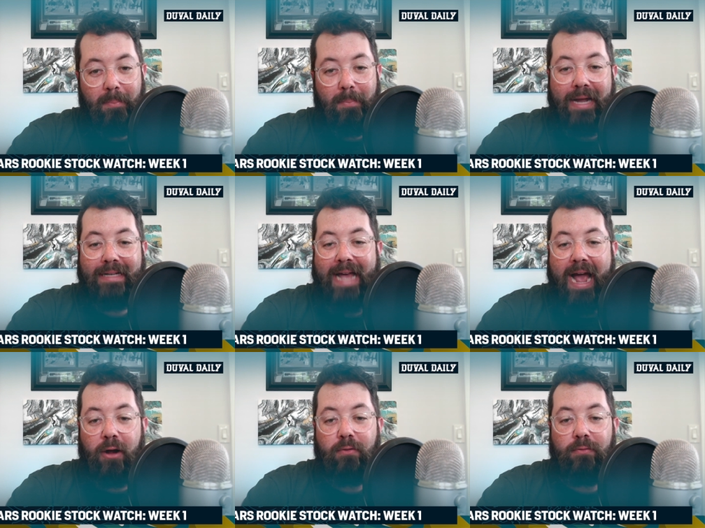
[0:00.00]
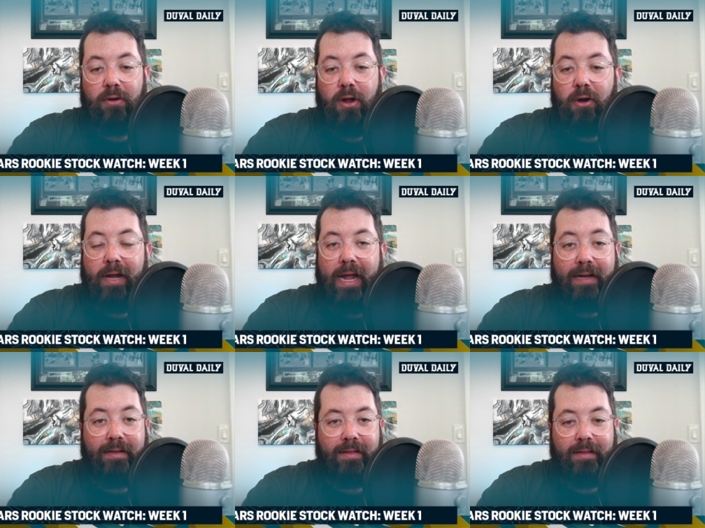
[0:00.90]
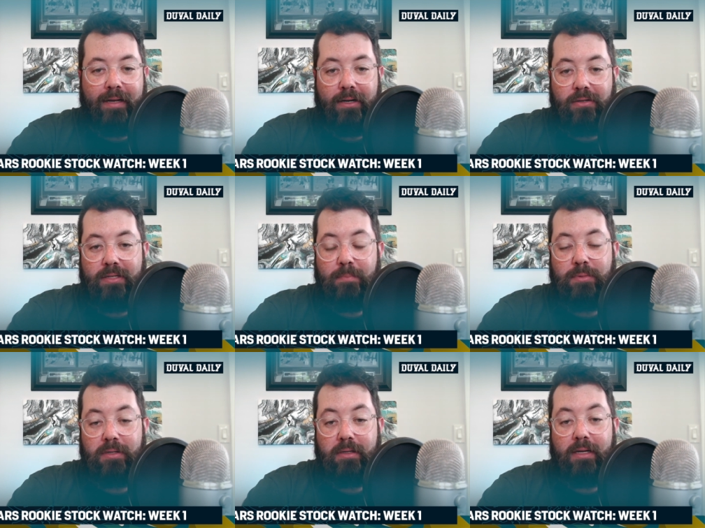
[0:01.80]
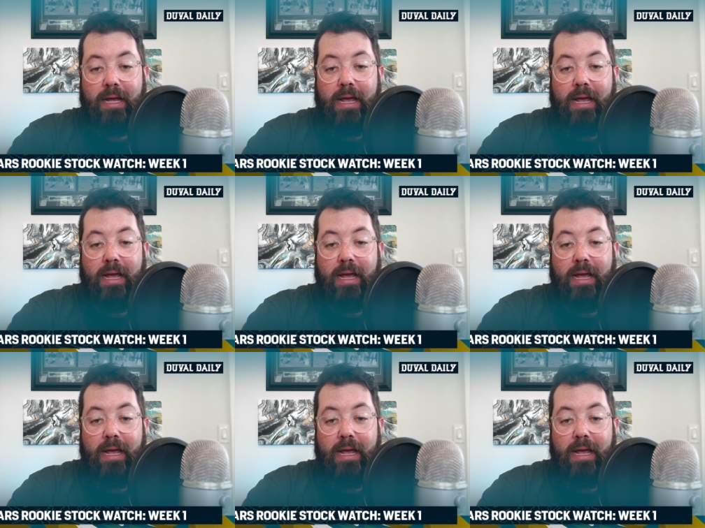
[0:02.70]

Big tackle for no gain, and then the interception